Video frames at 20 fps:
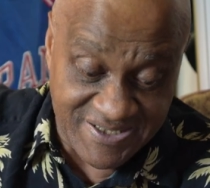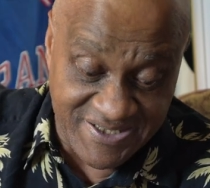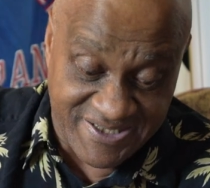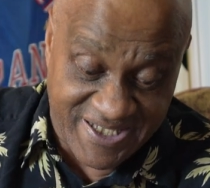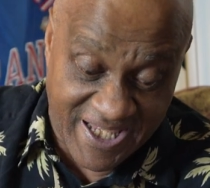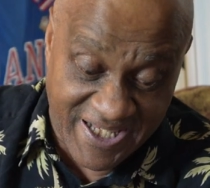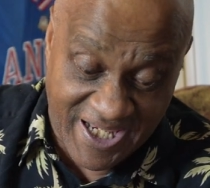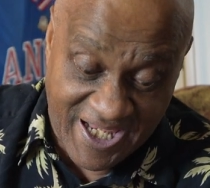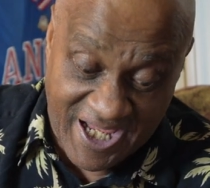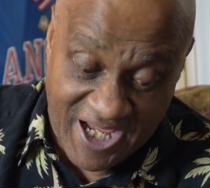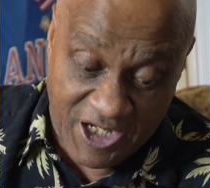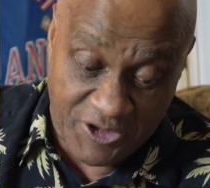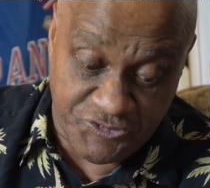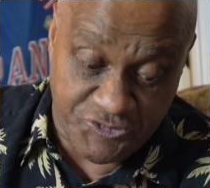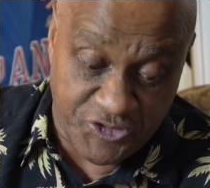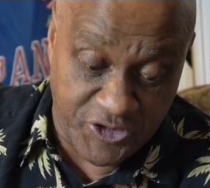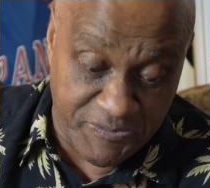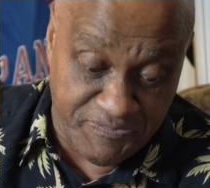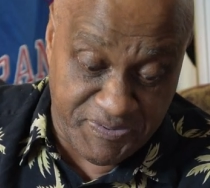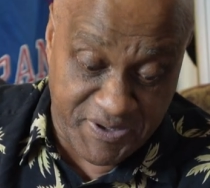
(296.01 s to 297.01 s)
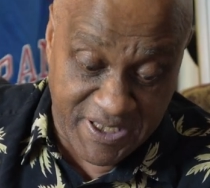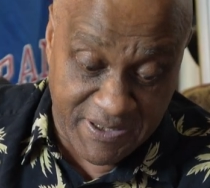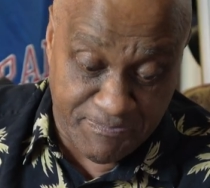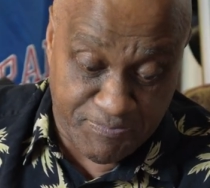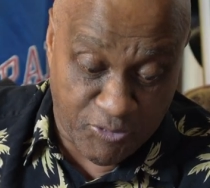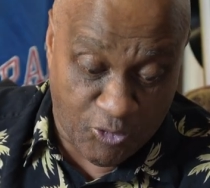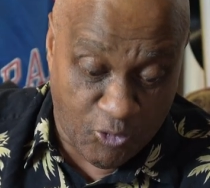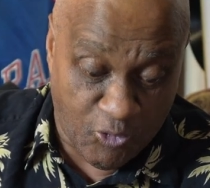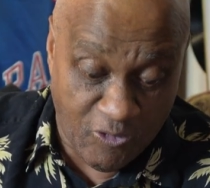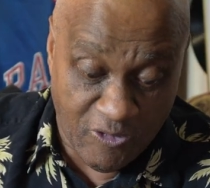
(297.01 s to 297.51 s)
data entry
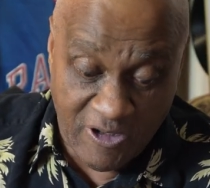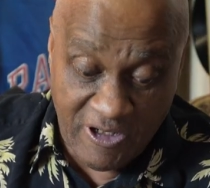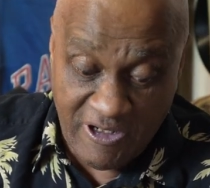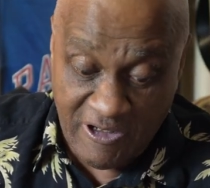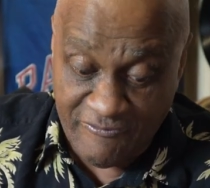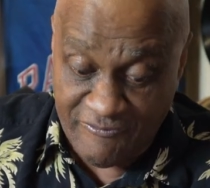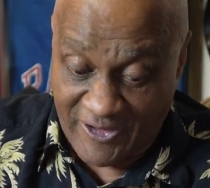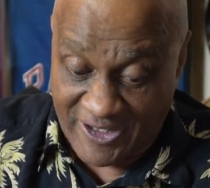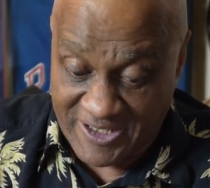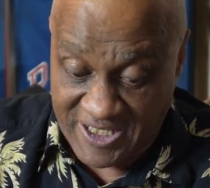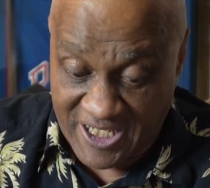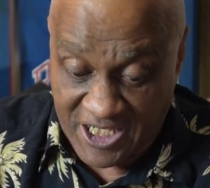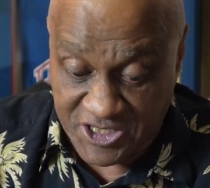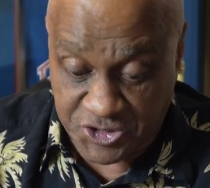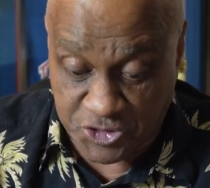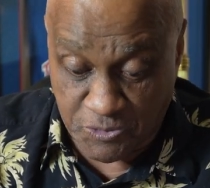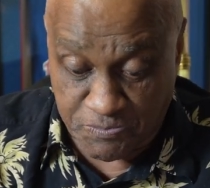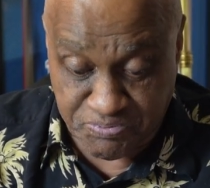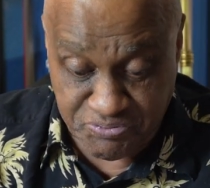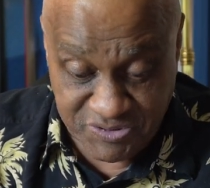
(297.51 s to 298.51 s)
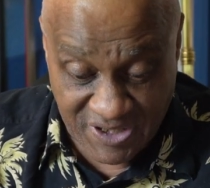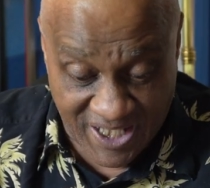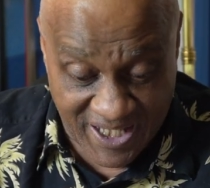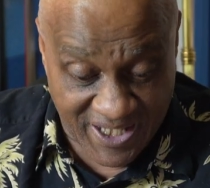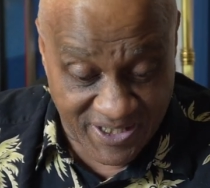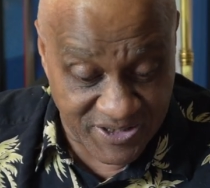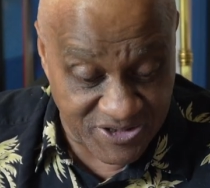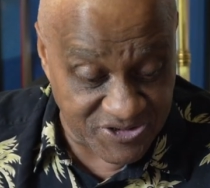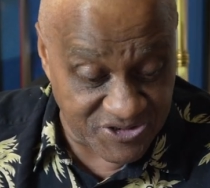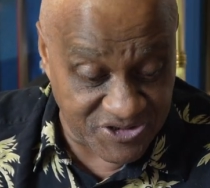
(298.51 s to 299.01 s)
people, financial
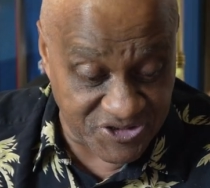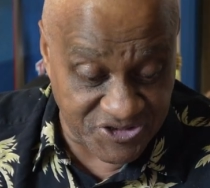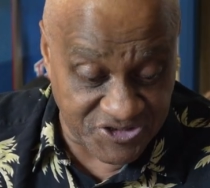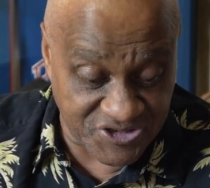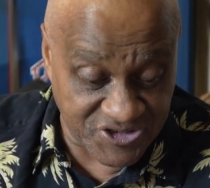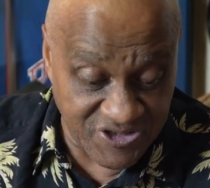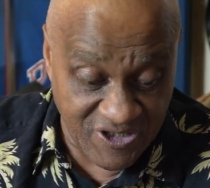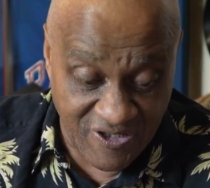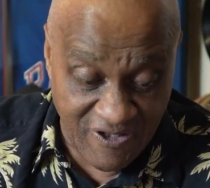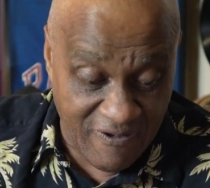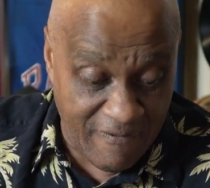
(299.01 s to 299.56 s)
planners,